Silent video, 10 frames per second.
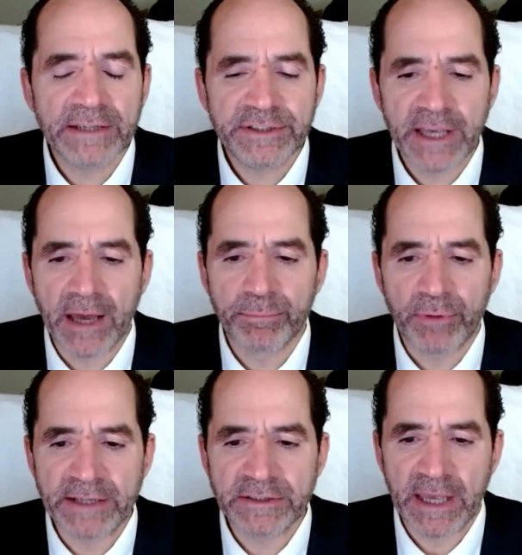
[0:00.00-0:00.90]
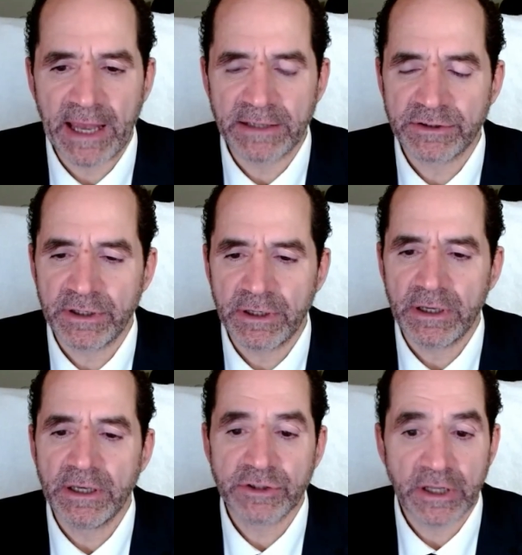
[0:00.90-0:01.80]
see on brain scans
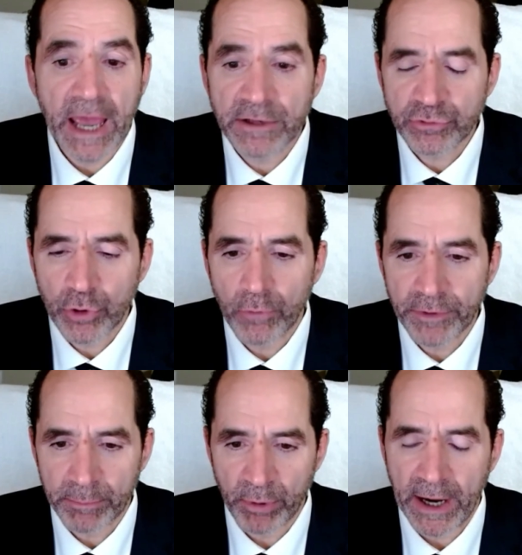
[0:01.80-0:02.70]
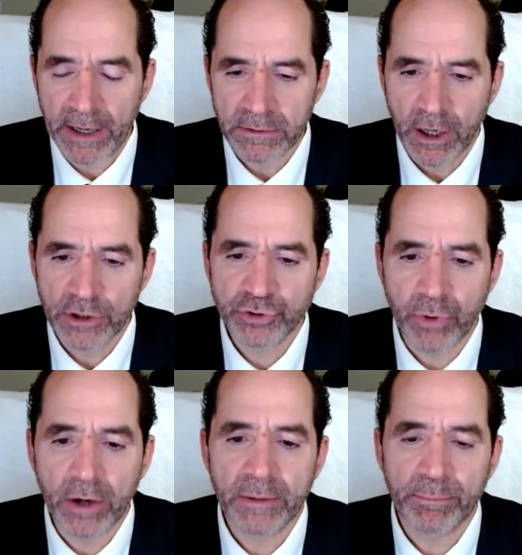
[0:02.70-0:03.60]
is an atrophic brain, a
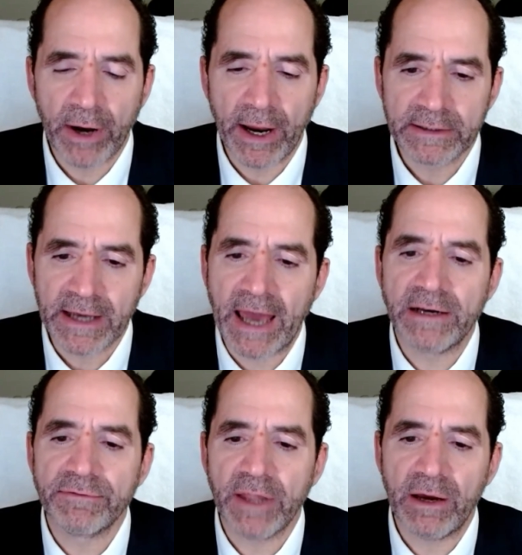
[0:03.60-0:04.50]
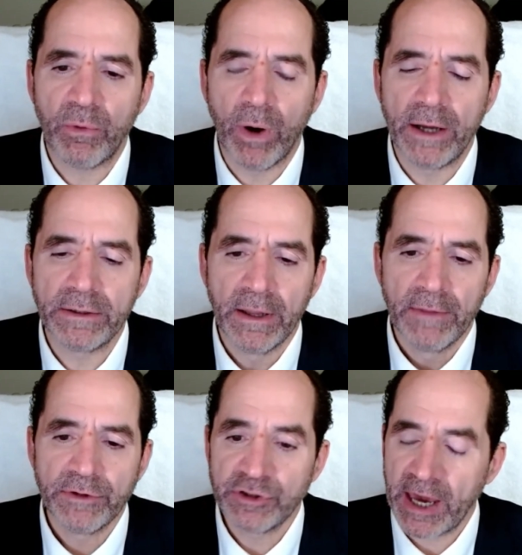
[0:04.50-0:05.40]
shrunken brain, kind of like what
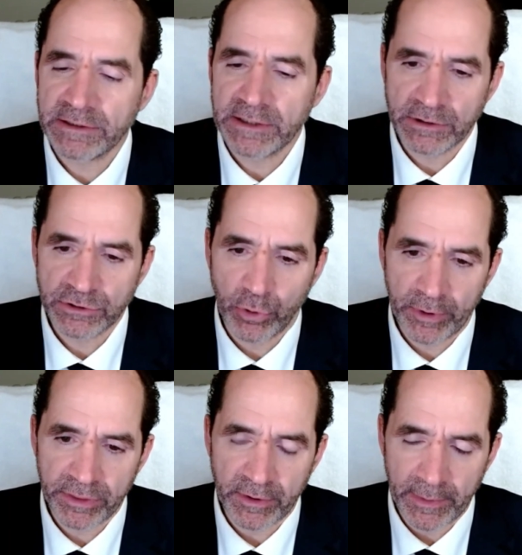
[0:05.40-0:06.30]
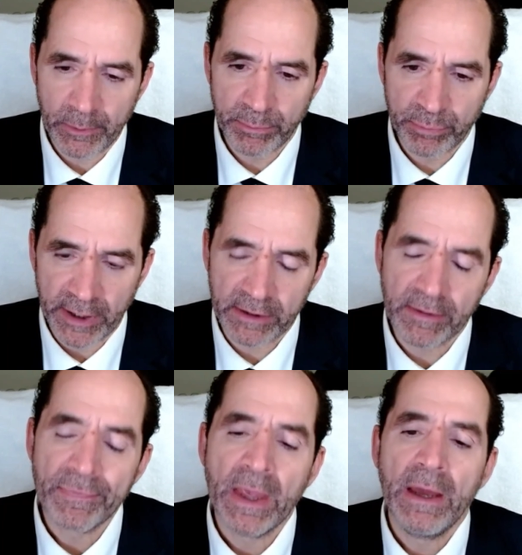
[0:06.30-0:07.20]
the Jack Della Torre theory would predict.